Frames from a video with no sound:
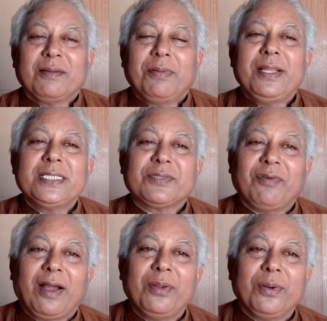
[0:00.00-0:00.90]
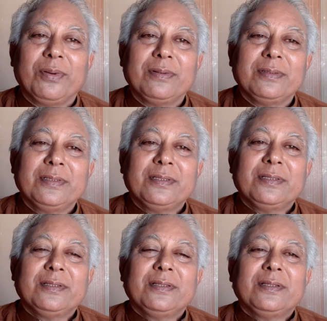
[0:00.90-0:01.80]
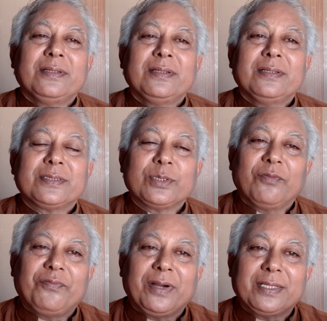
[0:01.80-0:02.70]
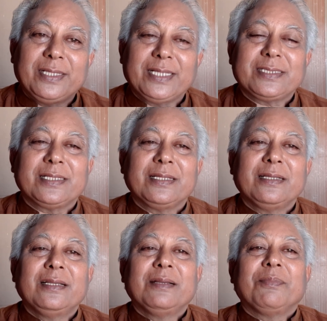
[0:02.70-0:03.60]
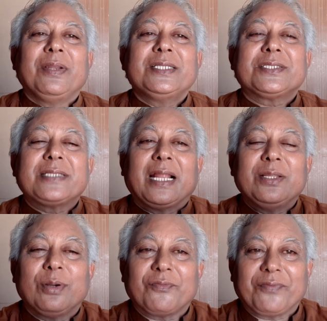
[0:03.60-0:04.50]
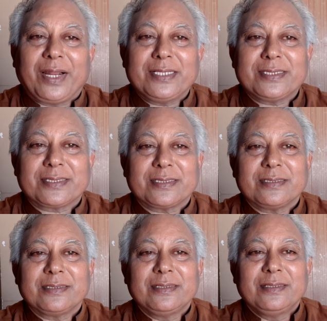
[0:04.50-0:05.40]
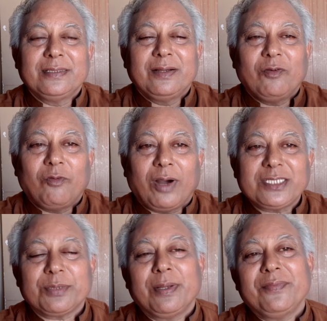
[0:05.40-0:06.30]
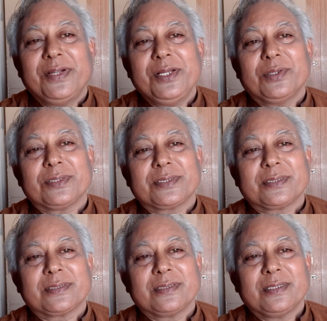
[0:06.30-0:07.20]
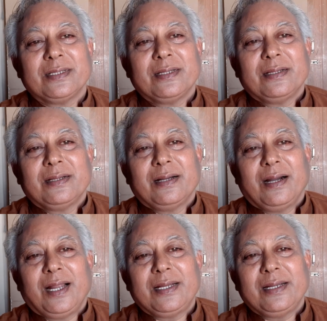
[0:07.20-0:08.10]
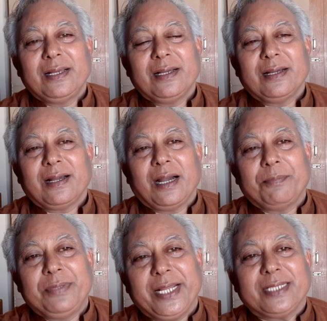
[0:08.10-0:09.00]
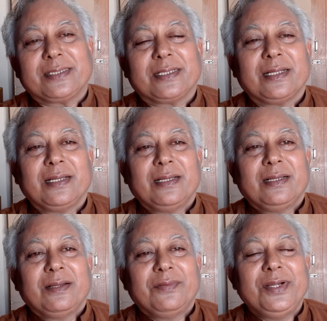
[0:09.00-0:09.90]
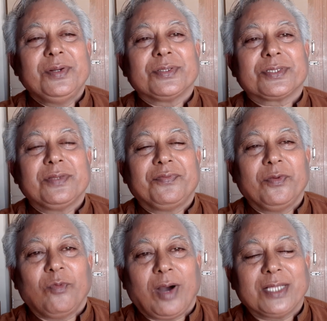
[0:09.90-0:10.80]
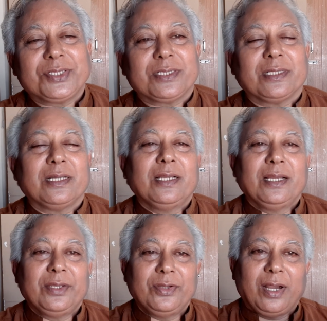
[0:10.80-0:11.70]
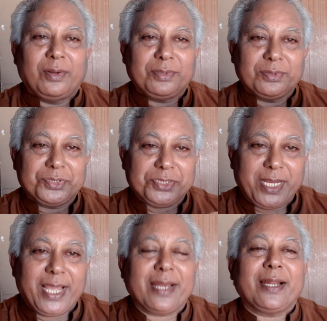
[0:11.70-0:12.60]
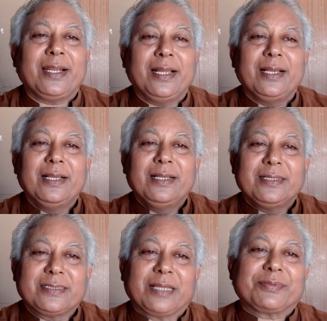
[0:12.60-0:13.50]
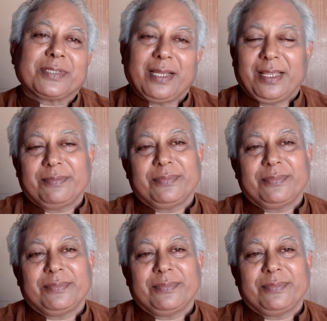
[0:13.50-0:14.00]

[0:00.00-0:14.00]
Please follow. So for that, please tell your friends, watch my videos and update videos. If you watch, you have to share and subscribe.